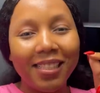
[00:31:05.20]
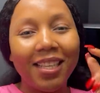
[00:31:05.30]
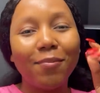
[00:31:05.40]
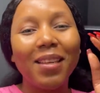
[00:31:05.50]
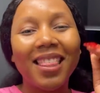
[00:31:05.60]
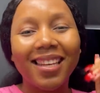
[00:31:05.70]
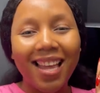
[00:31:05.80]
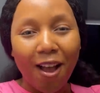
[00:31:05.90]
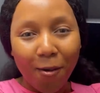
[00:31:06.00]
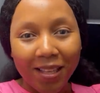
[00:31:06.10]
Give me 3
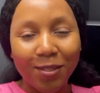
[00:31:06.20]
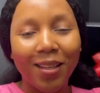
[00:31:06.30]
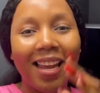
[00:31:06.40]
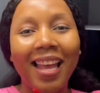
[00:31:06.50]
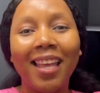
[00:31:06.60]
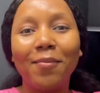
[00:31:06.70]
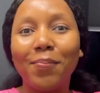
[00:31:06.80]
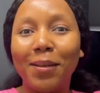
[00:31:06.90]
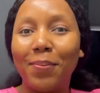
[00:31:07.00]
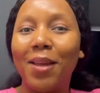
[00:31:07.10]
hours so that I can
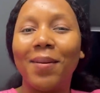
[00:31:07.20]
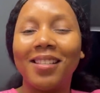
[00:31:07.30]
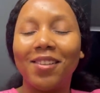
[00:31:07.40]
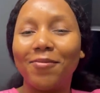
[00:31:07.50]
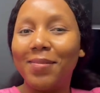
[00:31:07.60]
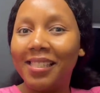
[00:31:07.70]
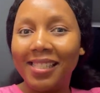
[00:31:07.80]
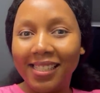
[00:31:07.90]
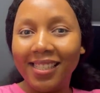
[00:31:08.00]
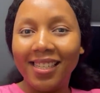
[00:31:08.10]
prepare myself
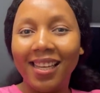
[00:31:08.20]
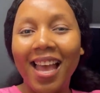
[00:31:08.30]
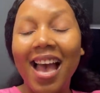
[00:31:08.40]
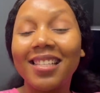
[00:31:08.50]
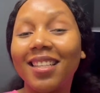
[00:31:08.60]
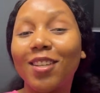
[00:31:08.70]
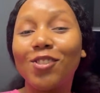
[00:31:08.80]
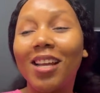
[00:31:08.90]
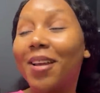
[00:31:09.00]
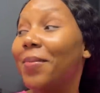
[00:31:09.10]
mentally. Hasa liki
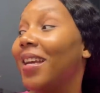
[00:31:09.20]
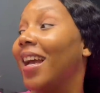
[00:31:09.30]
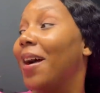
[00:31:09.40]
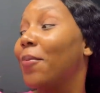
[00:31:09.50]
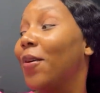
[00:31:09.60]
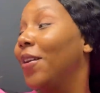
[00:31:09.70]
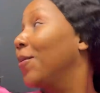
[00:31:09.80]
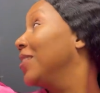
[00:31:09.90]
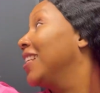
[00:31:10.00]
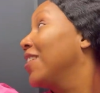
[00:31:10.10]
tulaga makeup, kwa la
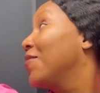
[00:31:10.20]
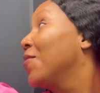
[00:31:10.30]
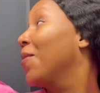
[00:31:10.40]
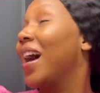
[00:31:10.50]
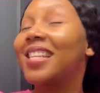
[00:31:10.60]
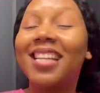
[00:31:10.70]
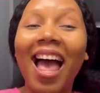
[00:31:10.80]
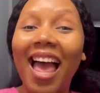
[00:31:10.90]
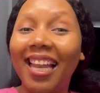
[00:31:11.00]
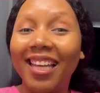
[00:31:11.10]
gonsano,
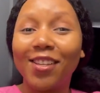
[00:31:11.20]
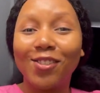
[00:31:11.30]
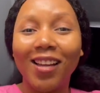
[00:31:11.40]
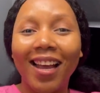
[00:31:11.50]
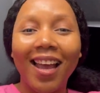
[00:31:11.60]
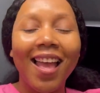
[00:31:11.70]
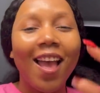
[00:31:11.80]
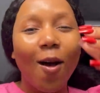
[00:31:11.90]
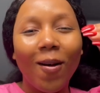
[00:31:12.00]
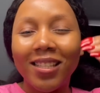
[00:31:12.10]
hasa liki tulaga.
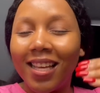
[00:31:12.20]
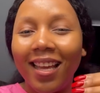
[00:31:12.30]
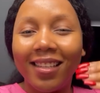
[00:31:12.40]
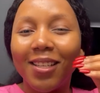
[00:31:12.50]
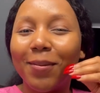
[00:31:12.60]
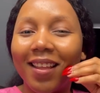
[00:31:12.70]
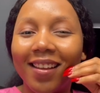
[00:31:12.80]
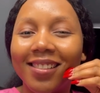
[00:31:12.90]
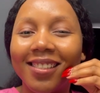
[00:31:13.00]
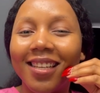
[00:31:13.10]
Hasa Elizabeth
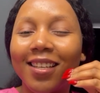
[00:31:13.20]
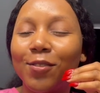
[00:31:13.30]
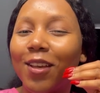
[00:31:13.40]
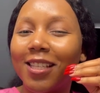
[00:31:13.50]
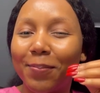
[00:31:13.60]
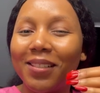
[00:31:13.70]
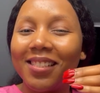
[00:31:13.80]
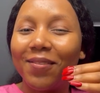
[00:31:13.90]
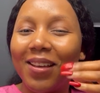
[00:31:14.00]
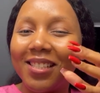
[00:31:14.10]
Arden is so
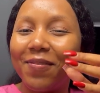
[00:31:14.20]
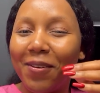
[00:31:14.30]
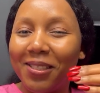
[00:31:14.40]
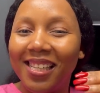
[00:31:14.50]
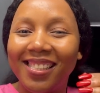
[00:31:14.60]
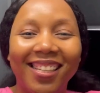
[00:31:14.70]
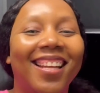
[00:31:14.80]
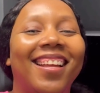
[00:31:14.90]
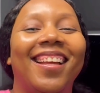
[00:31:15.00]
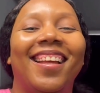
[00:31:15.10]
expensive as a foundation.